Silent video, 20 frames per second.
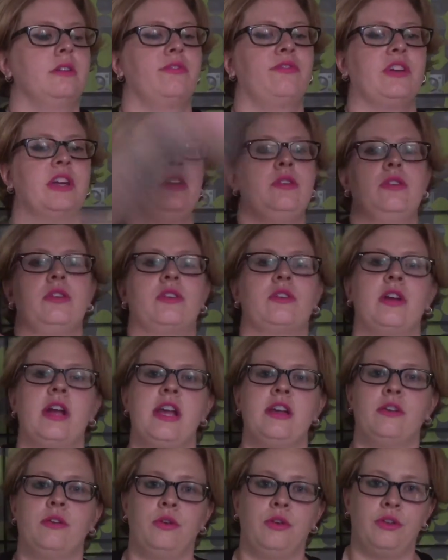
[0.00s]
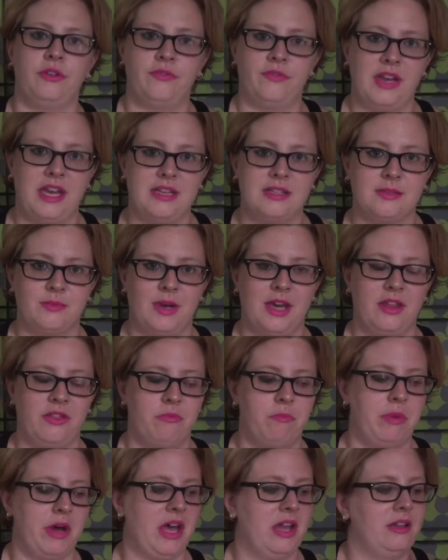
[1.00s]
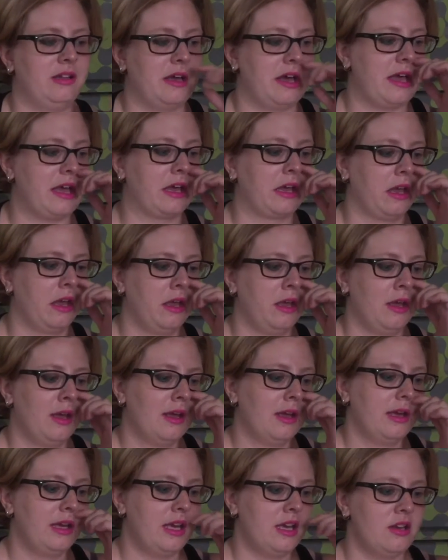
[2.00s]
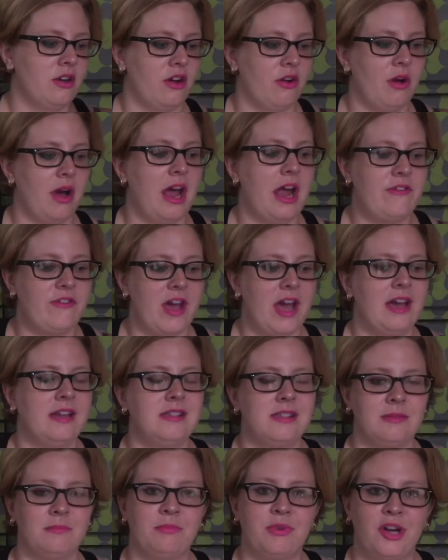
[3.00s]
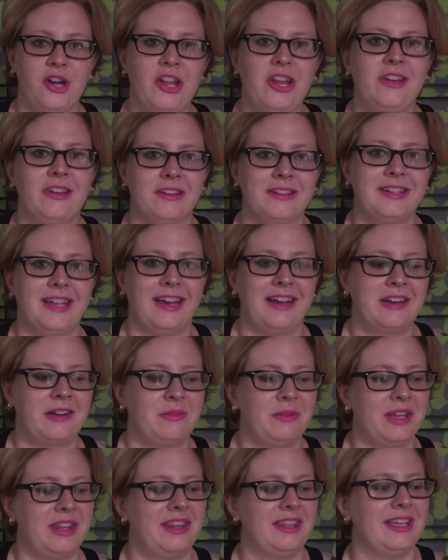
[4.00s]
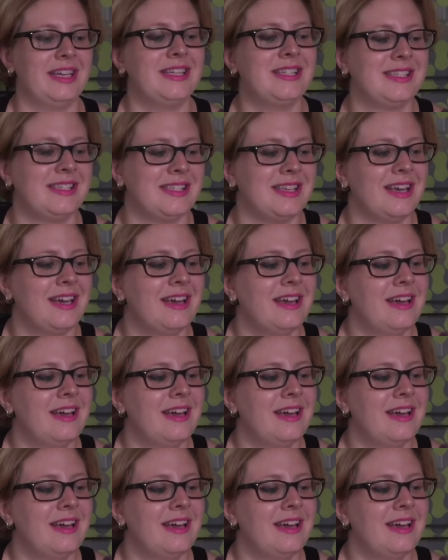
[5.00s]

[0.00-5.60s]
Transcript: for you to create a whole face with, but like, you know, I've had some pretty good luck with this.